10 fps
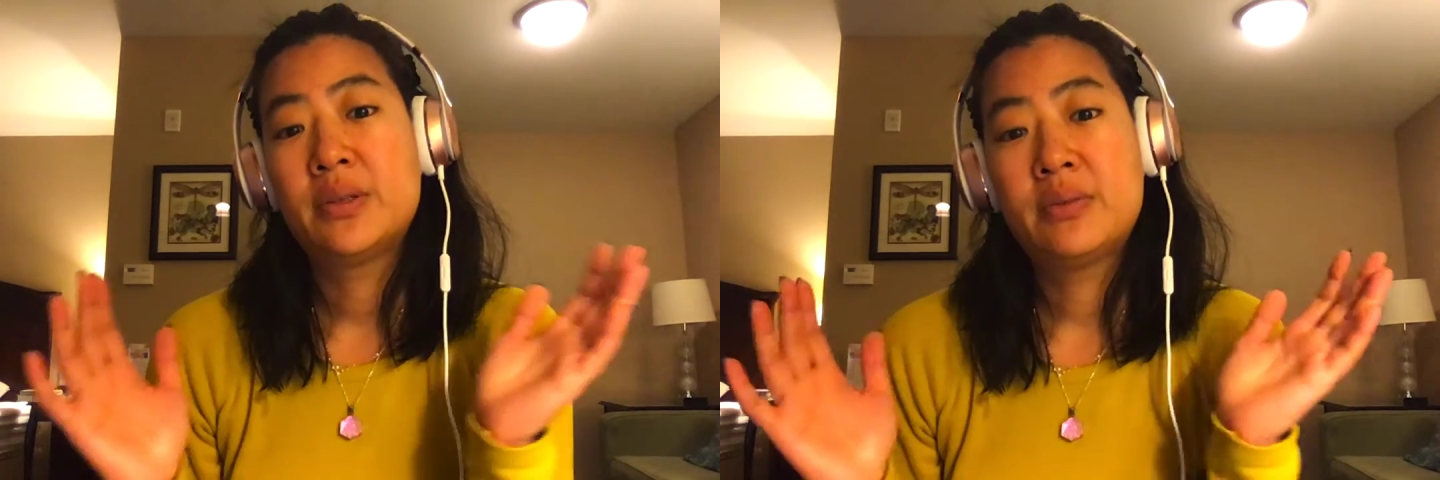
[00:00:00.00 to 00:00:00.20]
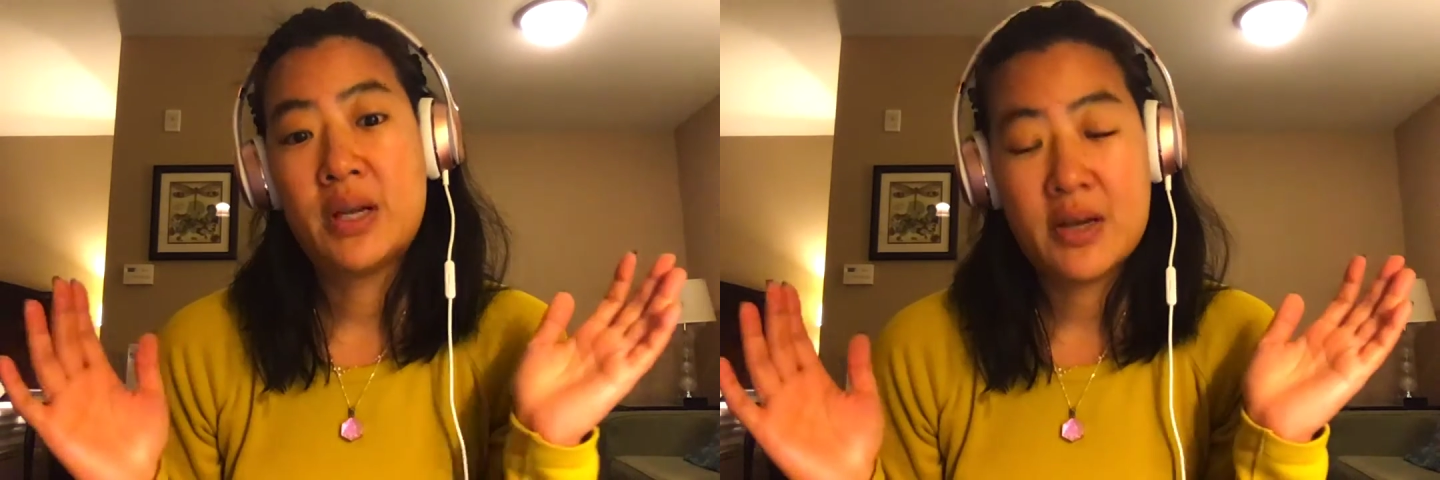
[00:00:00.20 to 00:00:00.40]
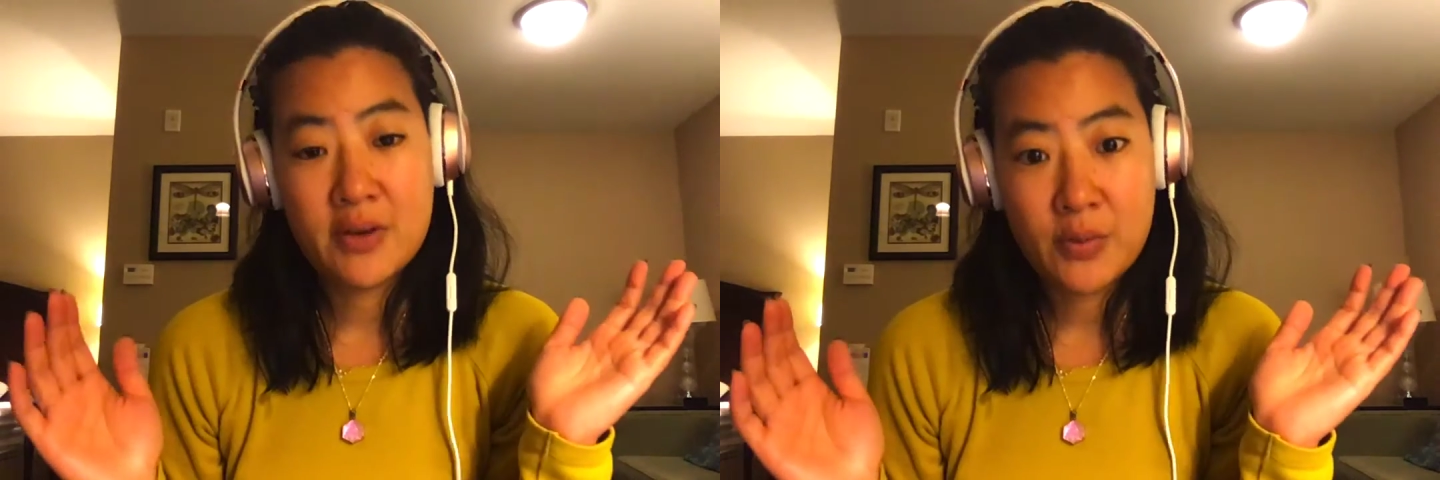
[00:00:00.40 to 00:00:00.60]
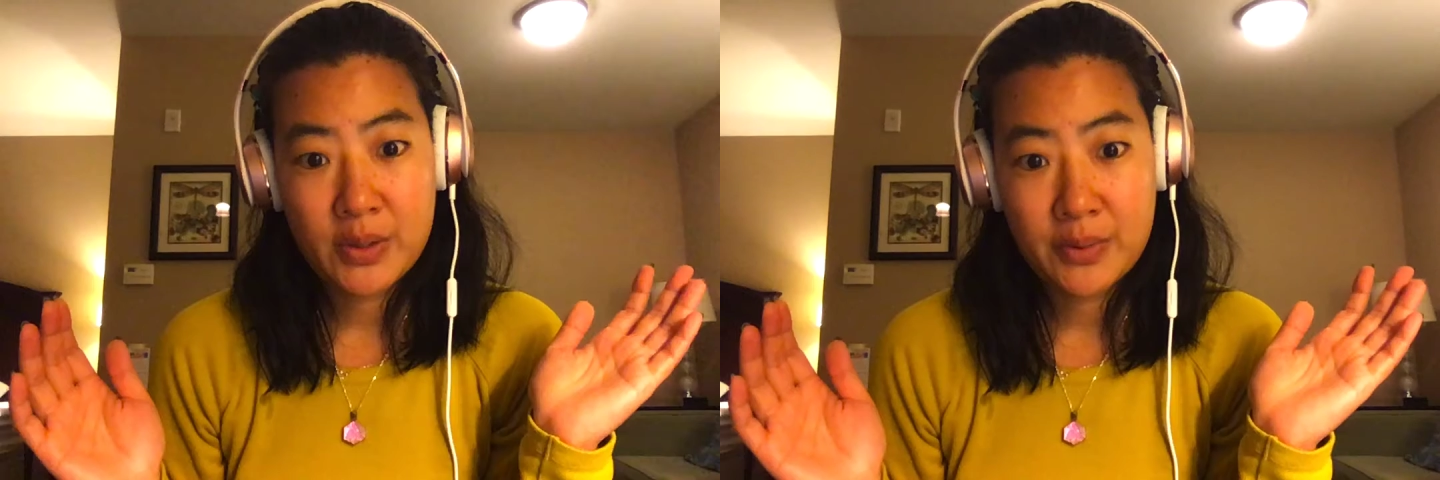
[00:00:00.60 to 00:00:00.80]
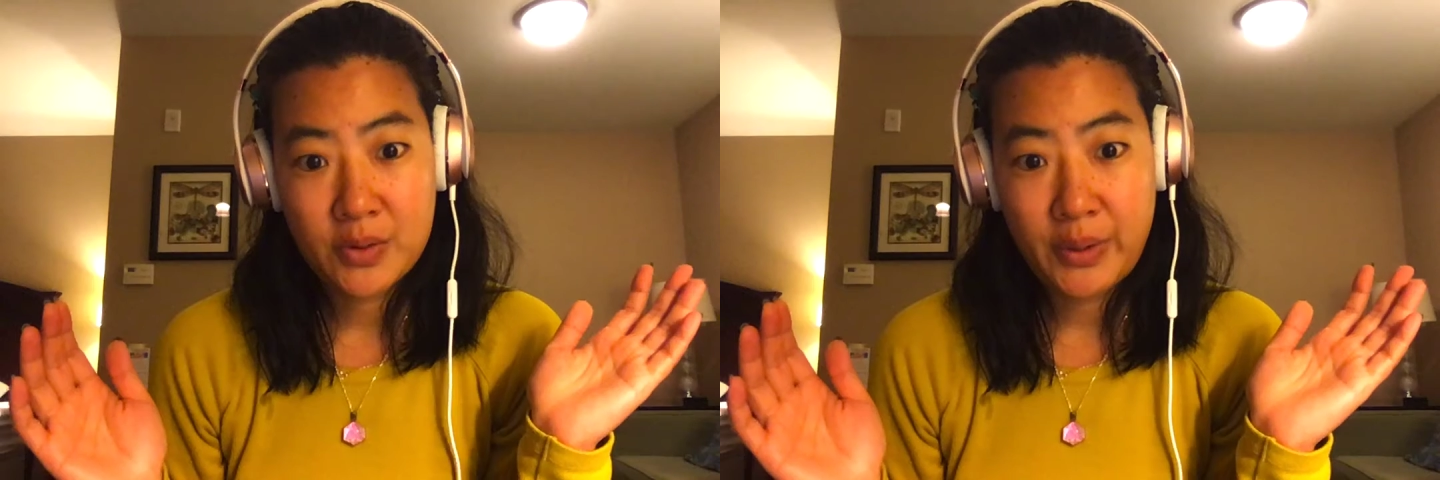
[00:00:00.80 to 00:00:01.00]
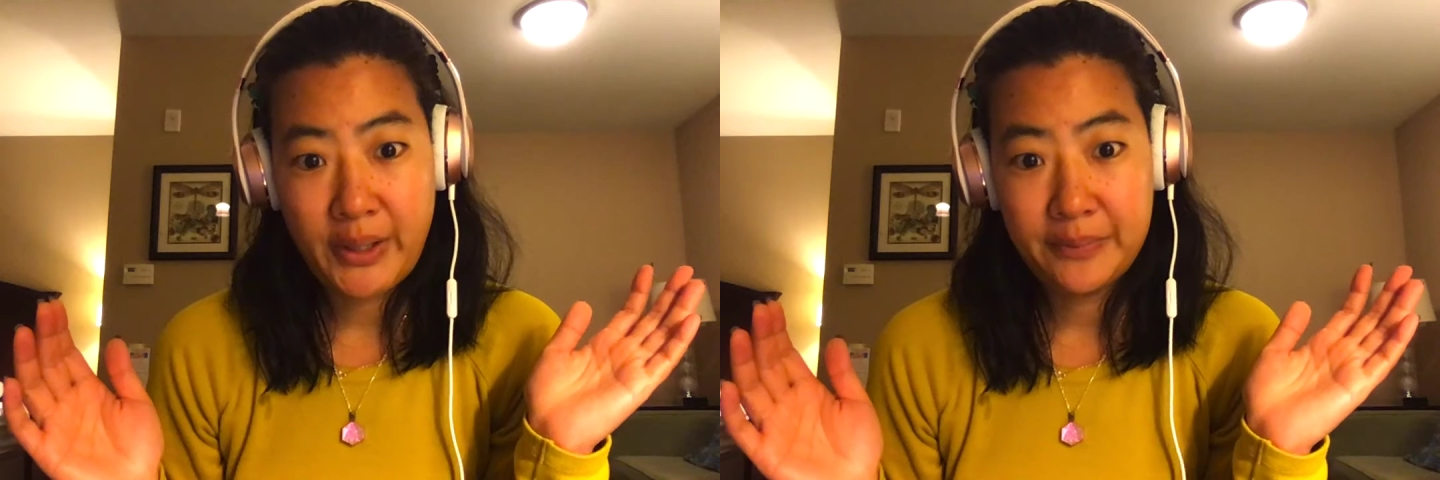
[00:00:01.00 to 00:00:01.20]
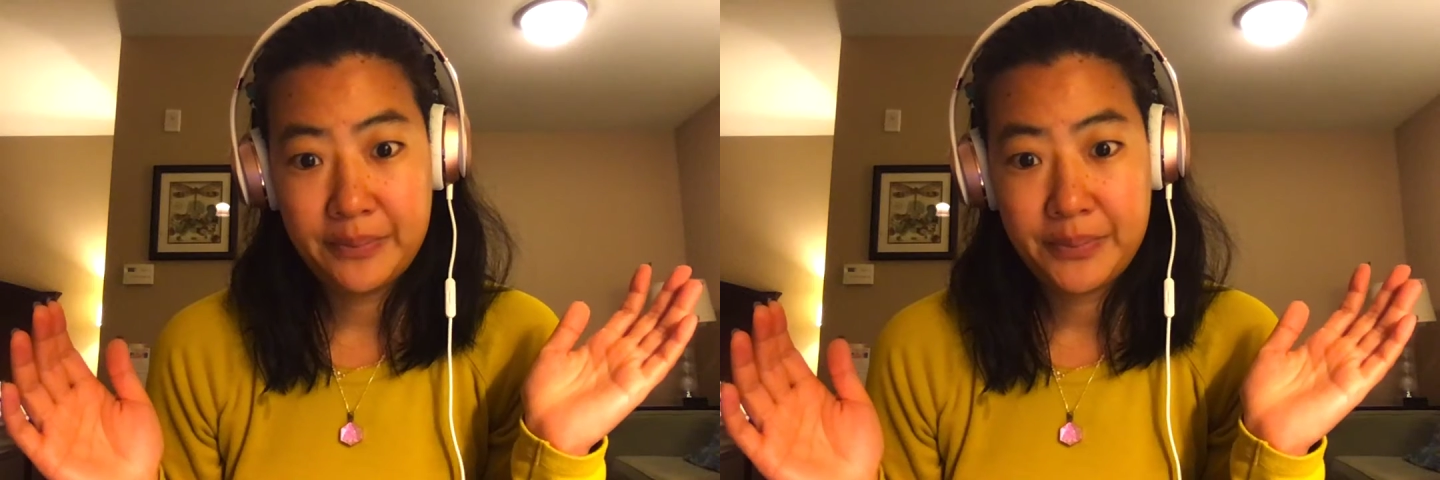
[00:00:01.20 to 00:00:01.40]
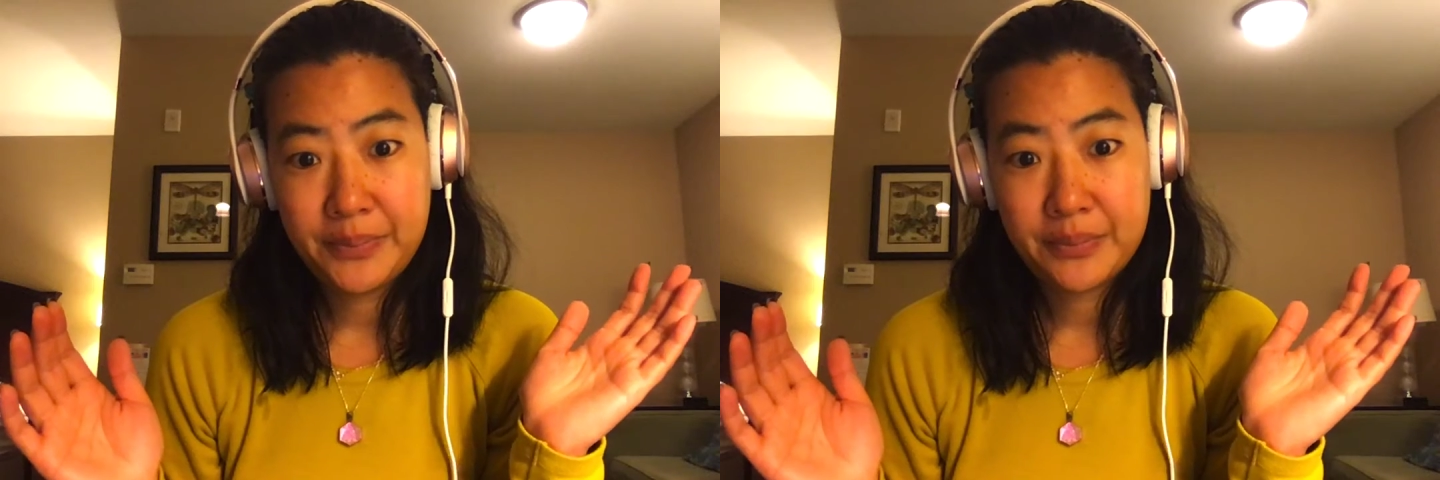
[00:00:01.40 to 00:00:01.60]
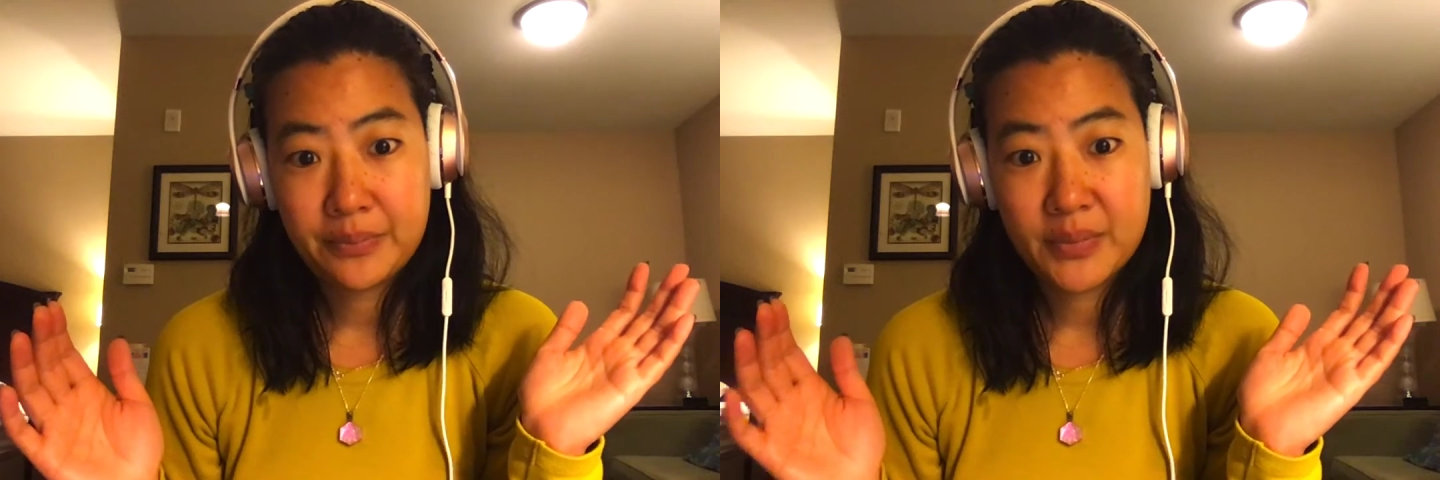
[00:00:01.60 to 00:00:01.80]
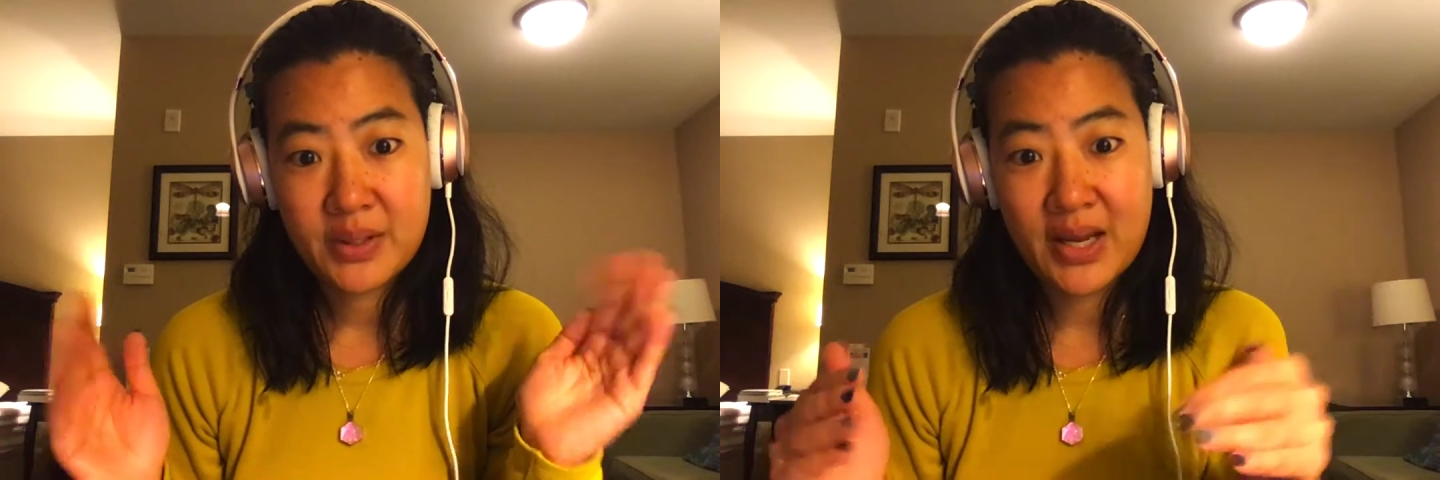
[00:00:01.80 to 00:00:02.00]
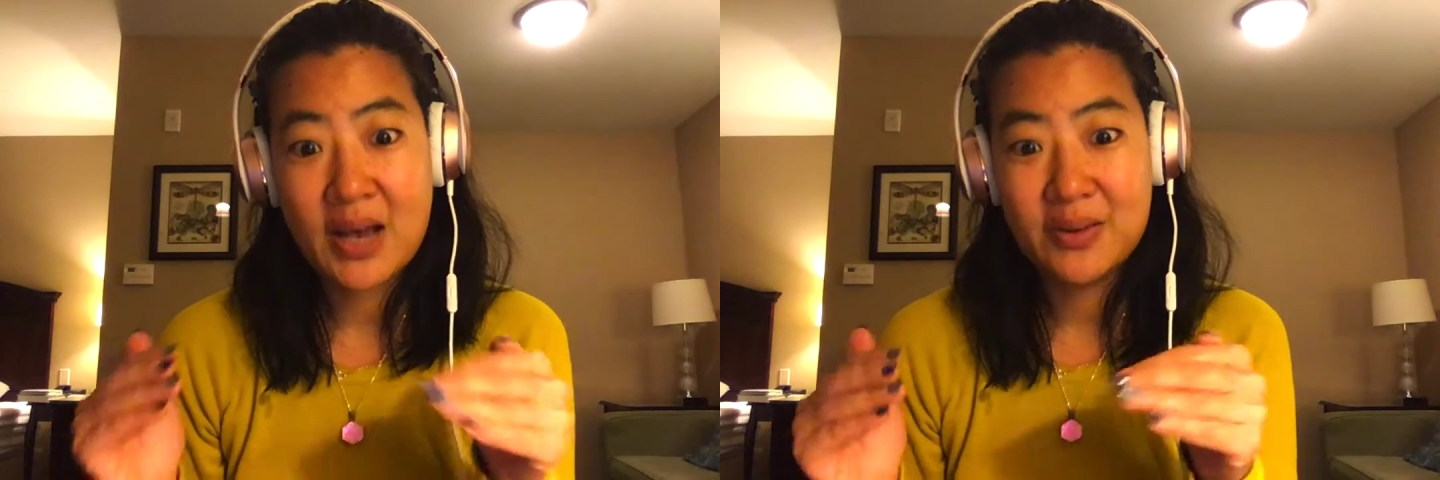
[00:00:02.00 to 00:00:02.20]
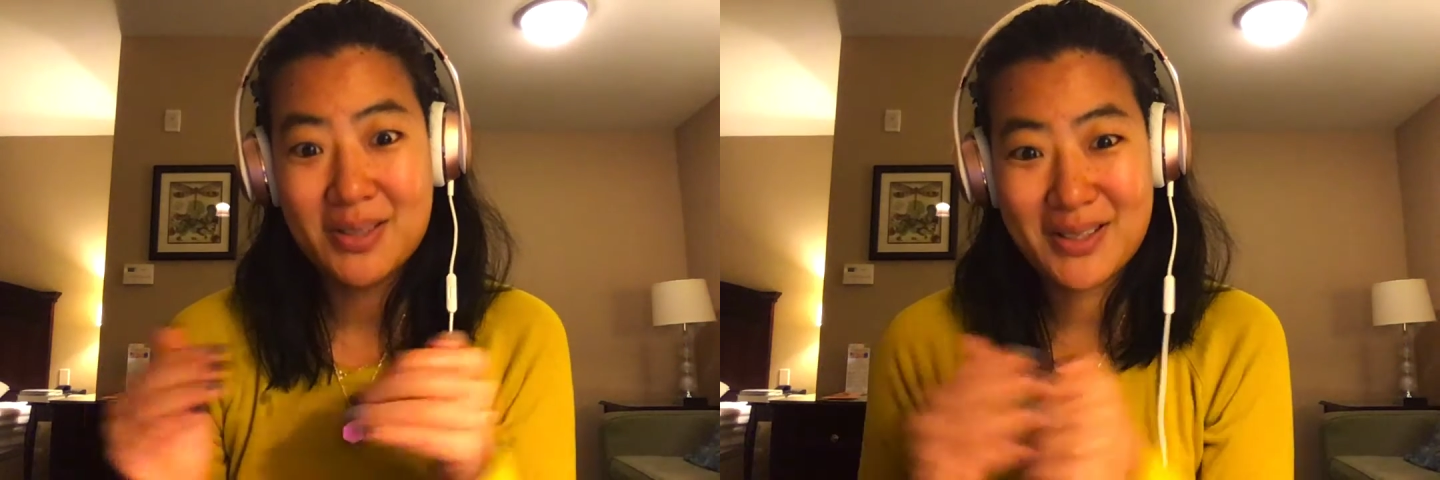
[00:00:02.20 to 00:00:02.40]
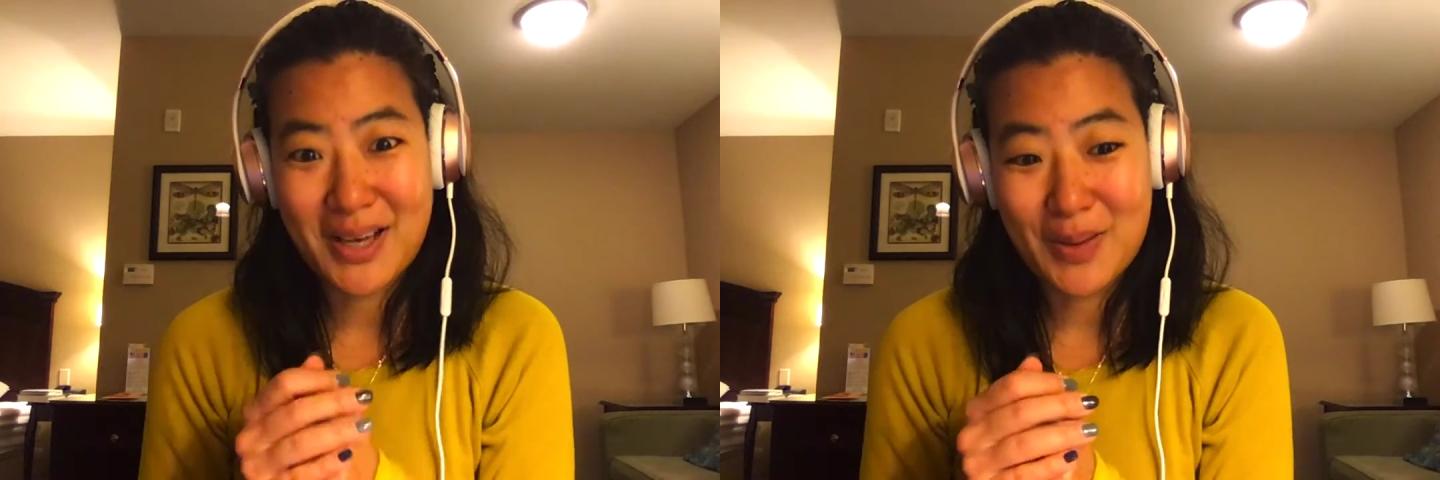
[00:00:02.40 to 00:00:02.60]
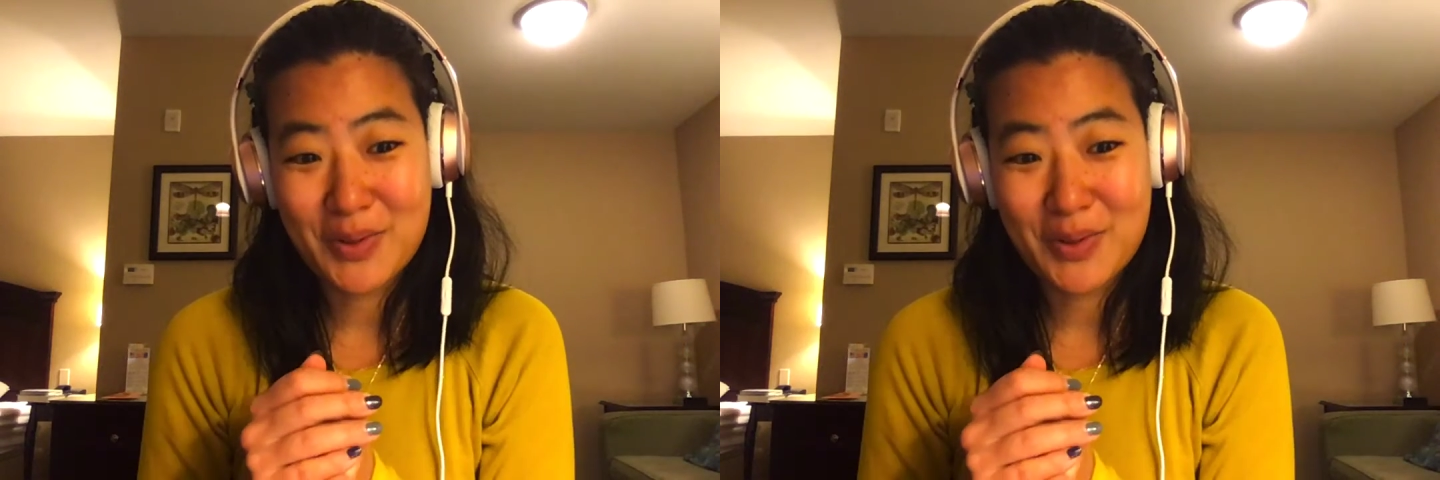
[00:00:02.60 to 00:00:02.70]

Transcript: and everywhere in between. Now is the time